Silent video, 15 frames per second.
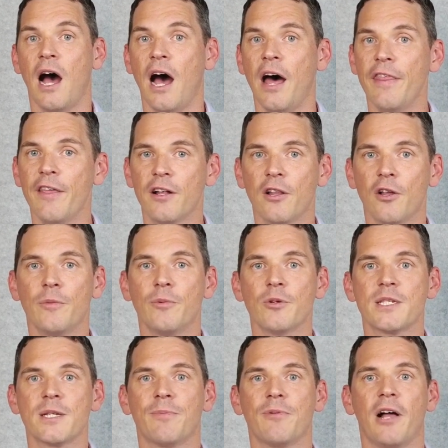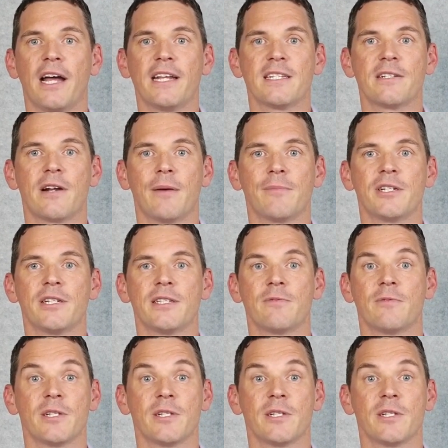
other global supply disruptions